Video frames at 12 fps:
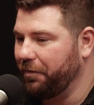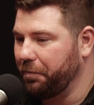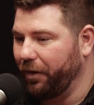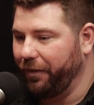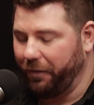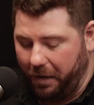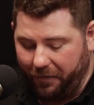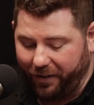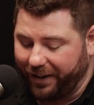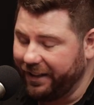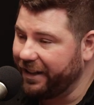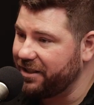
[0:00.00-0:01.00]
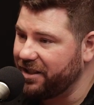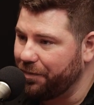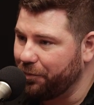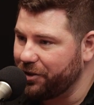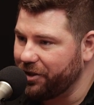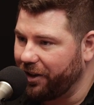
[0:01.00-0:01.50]
But if I need to get
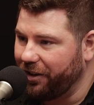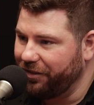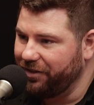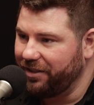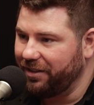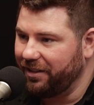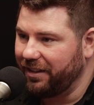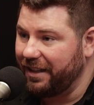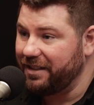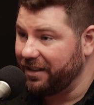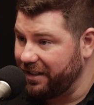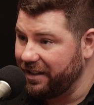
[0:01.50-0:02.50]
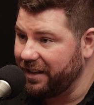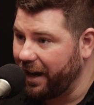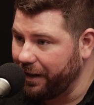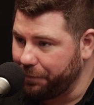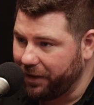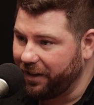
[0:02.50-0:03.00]
something resolved, it's a
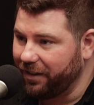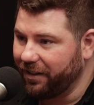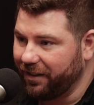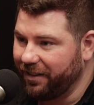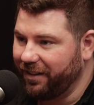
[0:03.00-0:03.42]
nightmare.